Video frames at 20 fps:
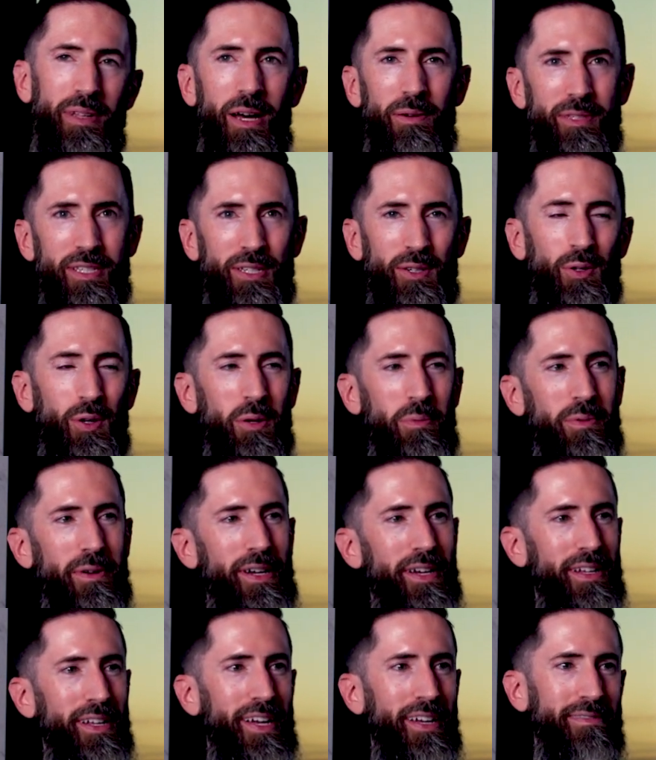But that was in
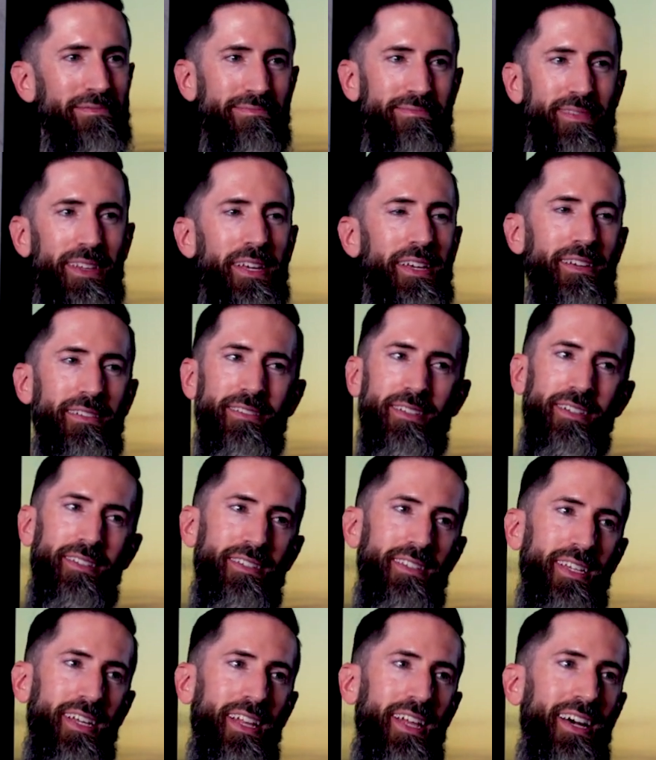corporate. I
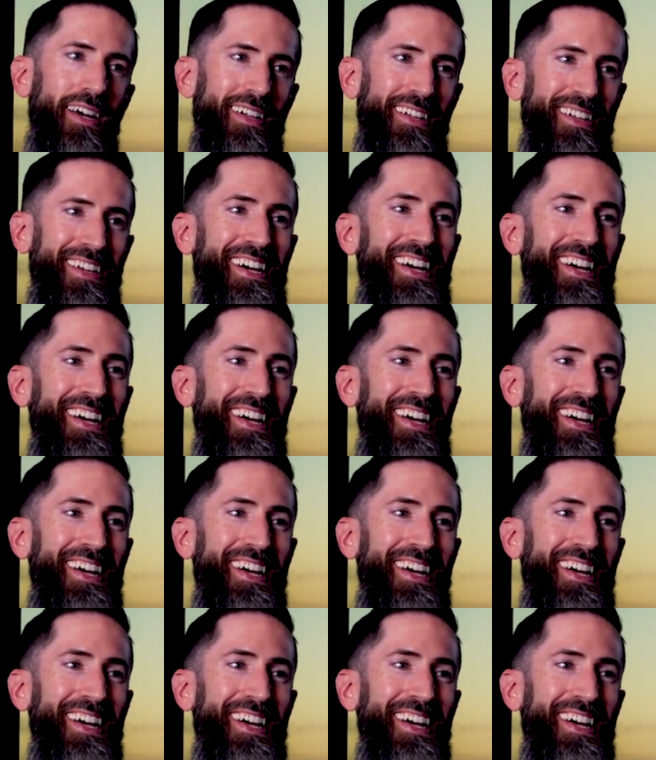couldn't say that.